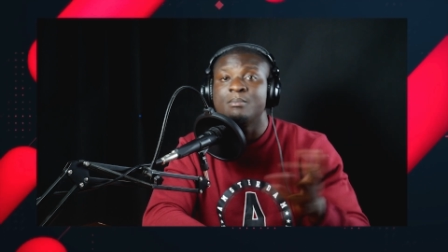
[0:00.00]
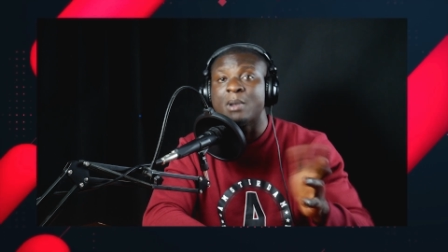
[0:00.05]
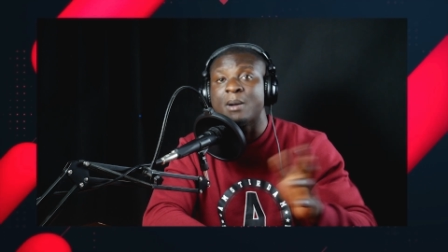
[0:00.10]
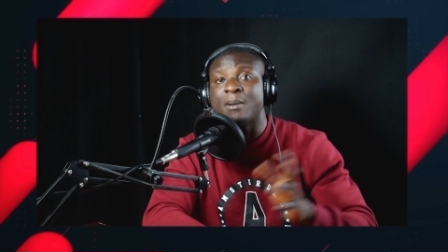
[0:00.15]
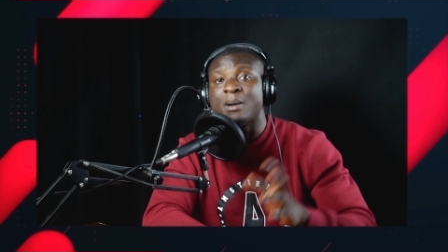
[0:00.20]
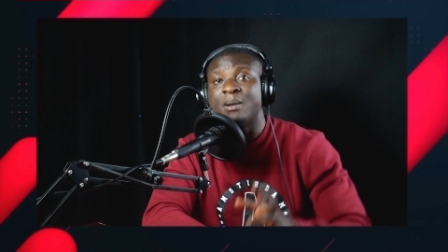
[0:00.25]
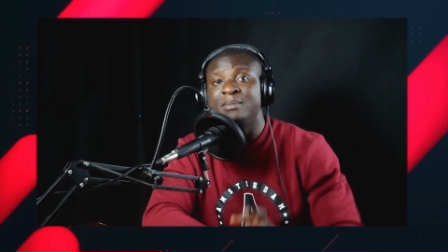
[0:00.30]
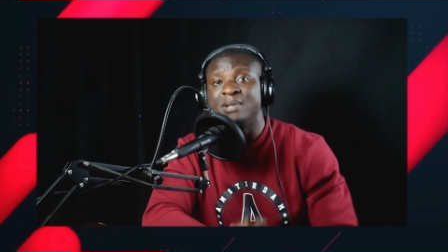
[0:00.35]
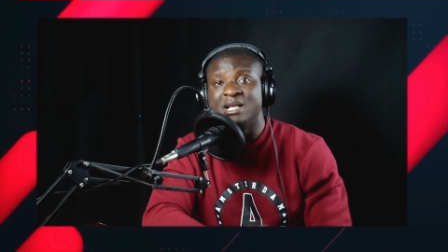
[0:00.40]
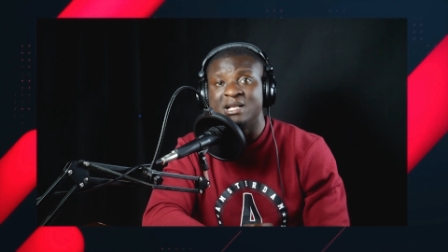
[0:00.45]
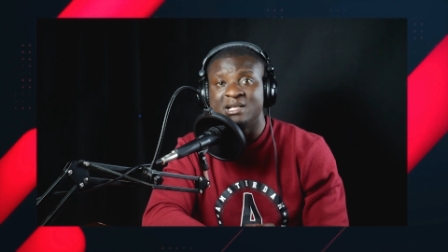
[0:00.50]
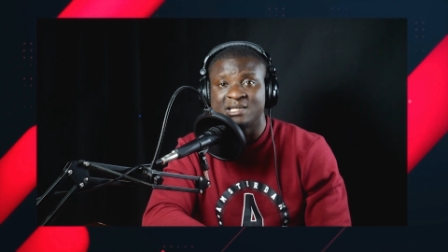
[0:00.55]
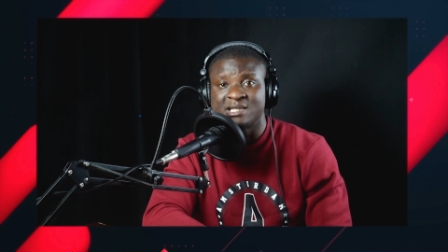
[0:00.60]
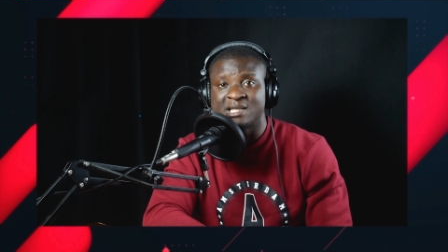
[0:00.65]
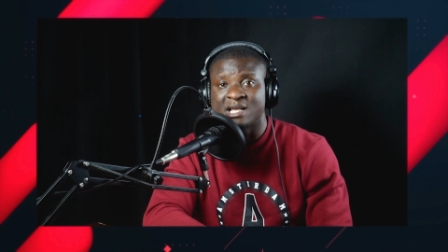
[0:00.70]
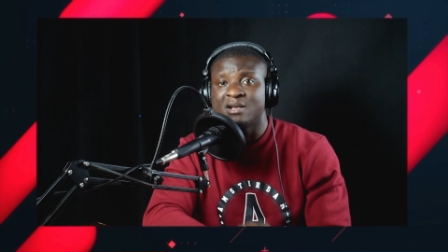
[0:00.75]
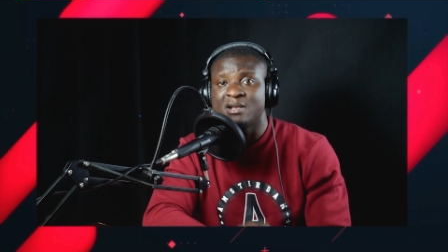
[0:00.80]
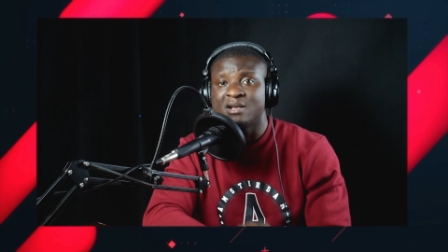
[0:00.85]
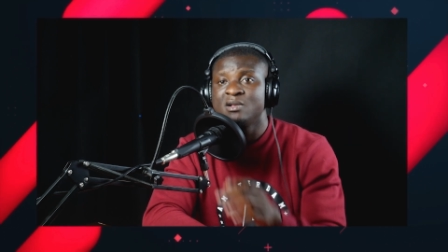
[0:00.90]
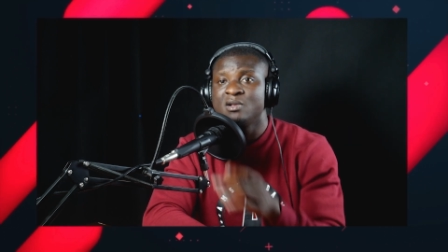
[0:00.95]
Mama mi
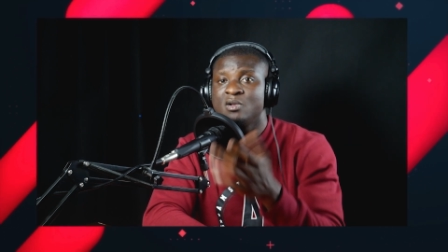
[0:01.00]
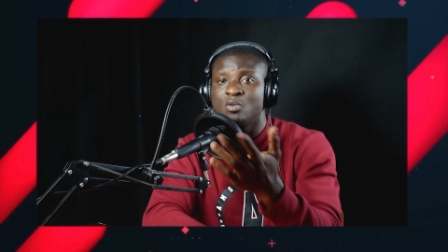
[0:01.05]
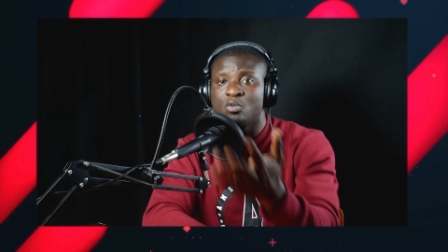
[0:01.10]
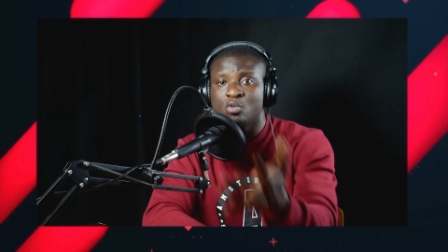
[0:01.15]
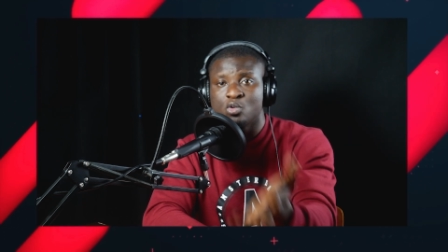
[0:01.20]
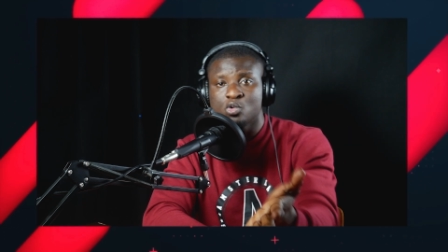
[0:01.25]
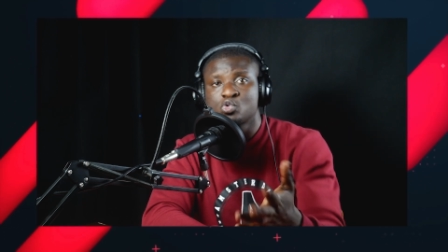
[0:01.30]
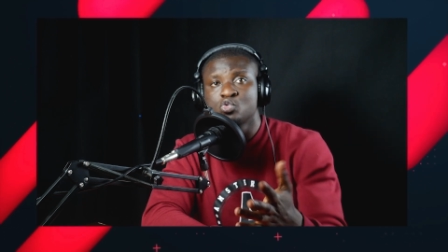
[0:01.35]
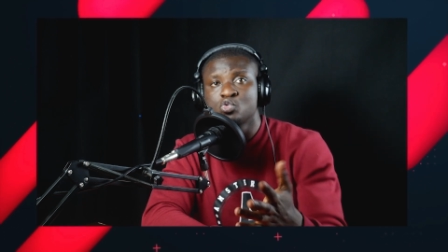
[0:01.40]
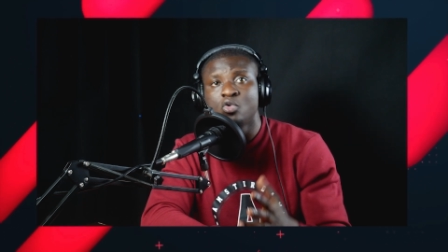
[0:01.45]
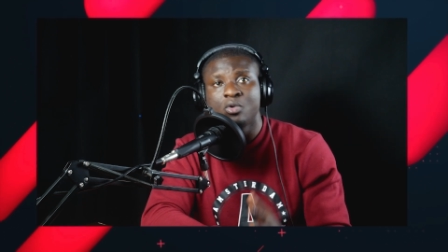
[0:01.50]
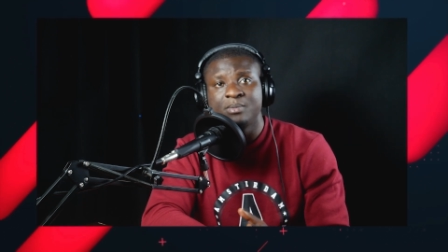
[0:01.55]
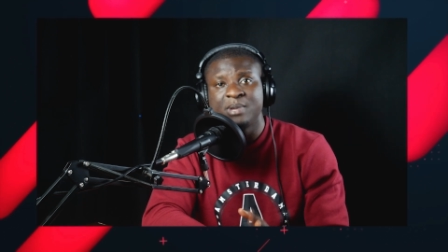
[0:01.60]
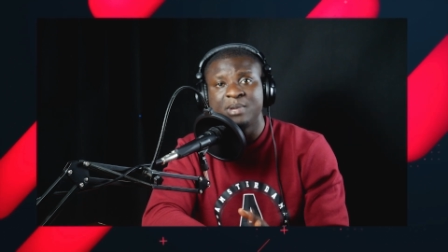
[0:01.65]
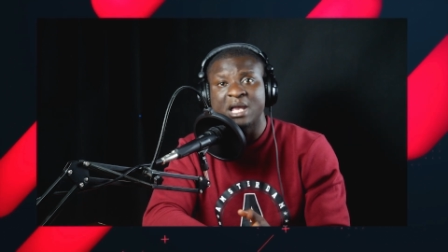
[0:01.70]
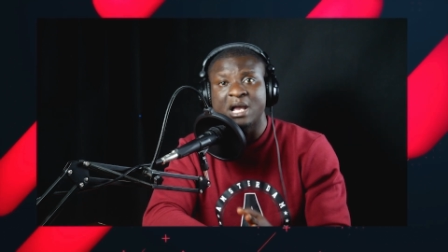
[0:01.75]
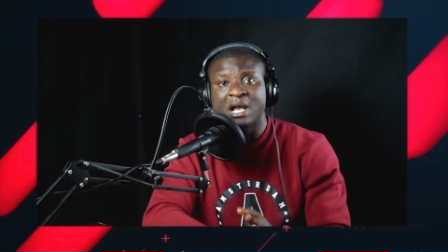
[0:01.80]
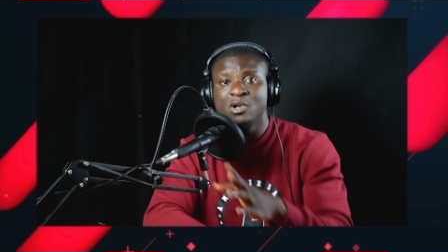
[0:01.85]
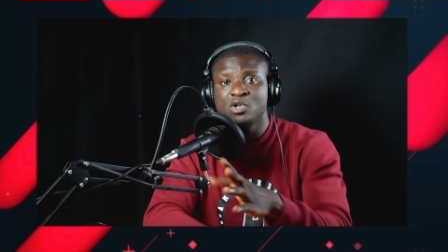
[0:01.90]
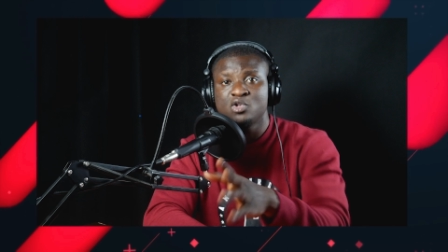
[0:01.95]
ensa o so
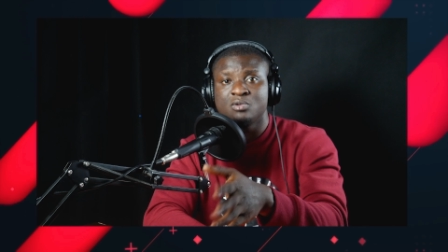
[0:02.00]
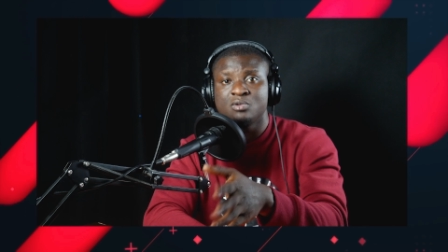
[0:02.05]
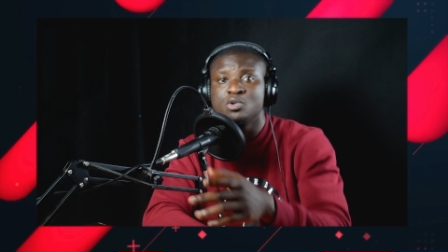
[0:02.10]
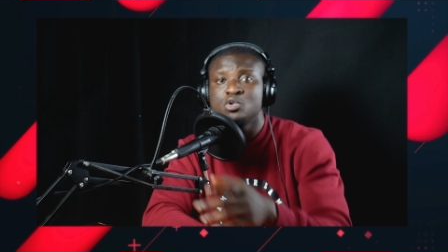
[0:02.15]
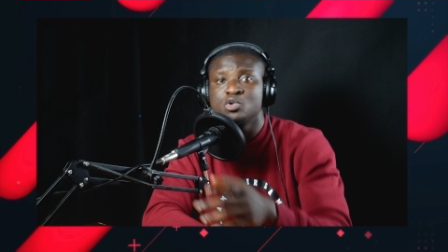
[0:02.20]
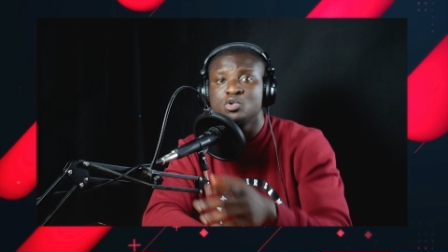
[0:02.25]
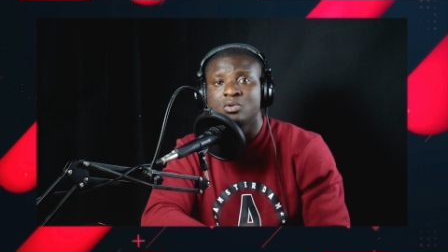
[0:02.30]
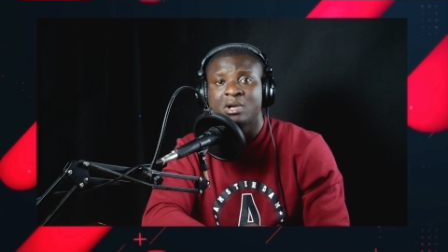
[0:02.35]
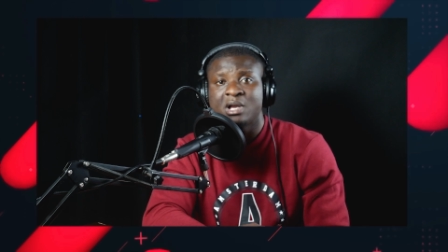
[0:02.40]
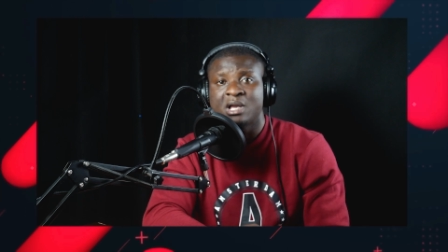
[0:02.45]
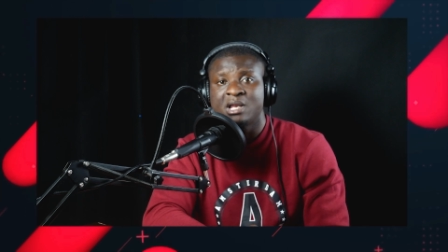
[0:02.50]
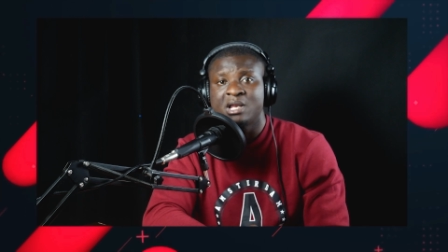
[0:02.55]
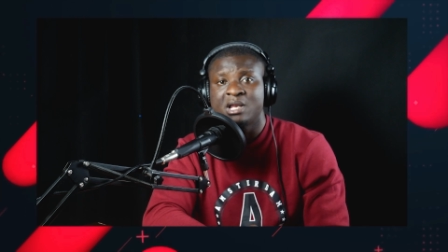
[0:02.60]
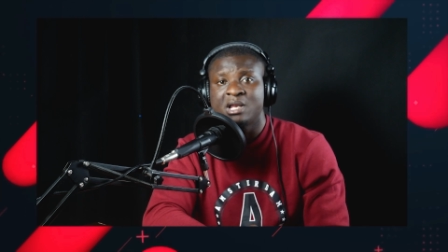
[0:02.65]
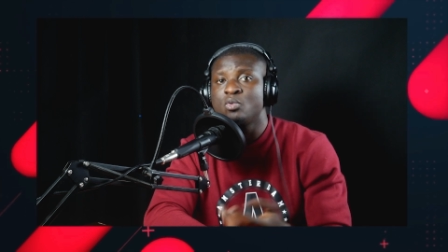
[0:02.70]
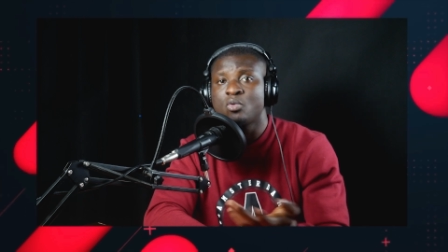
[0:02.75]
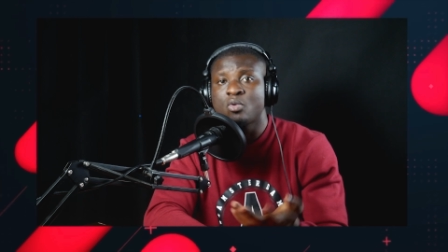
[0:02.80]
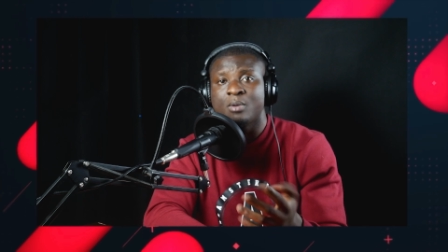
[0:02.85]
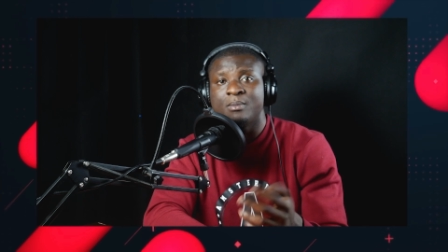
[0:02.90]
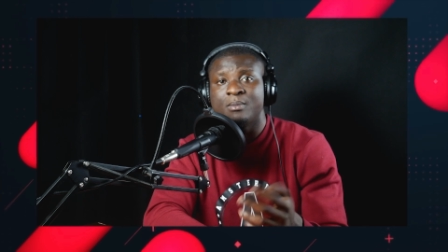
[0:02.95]
obi a betumi so e
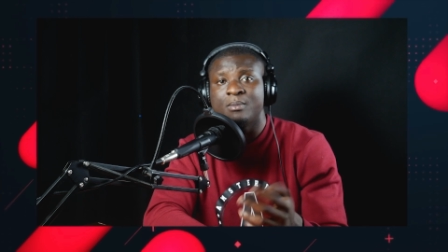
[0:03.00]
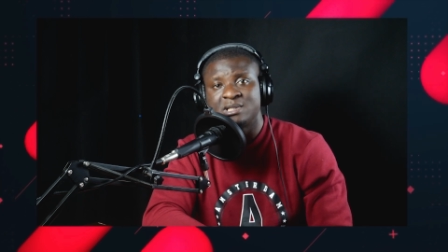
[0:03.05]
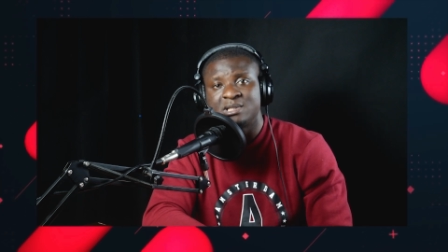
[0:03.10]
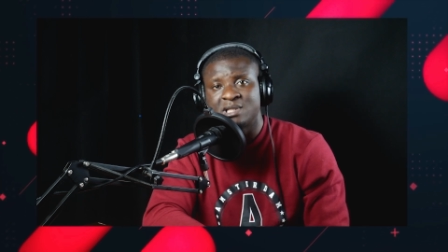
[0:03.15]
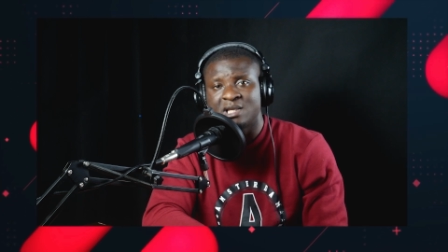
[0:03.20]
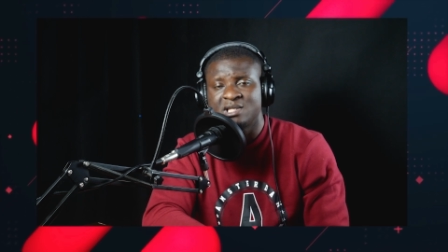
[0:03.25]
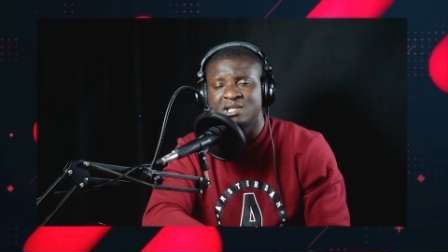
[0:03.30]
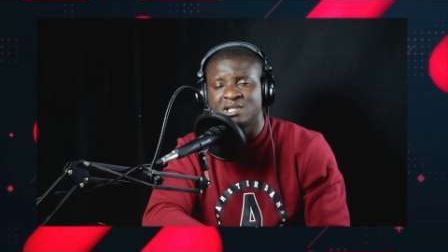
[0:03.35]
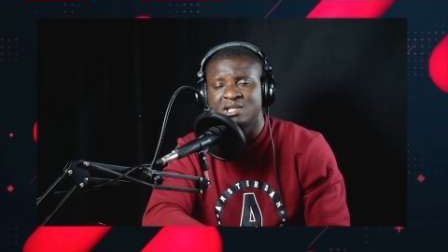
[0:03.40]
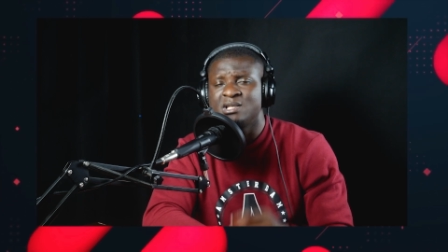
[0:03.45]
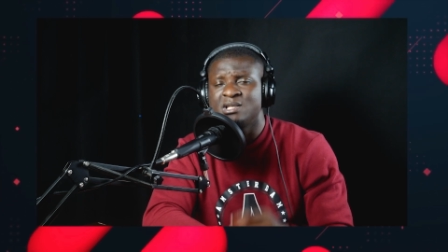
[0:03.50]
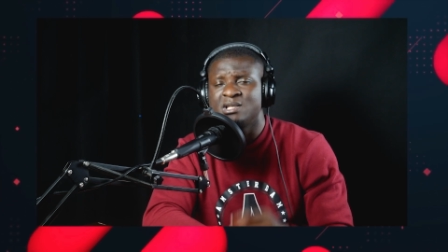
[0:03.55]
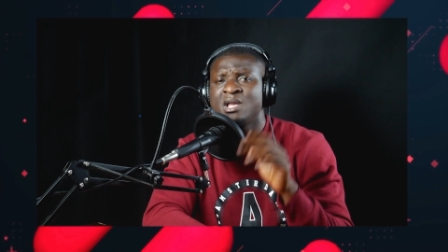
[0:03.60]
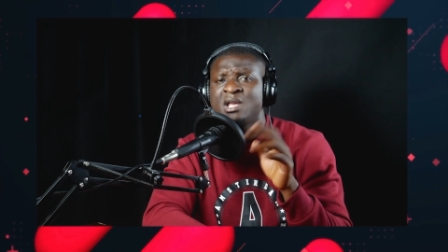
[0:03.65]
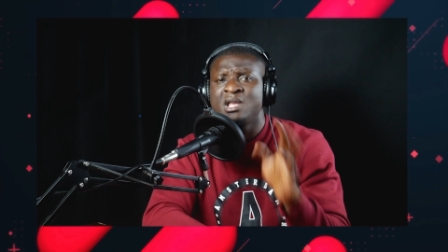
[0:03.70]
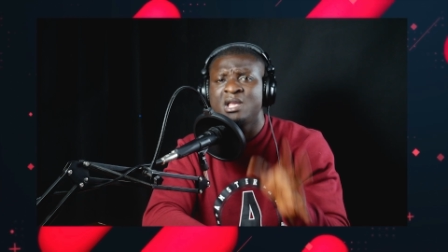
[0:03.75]
de gu comment section.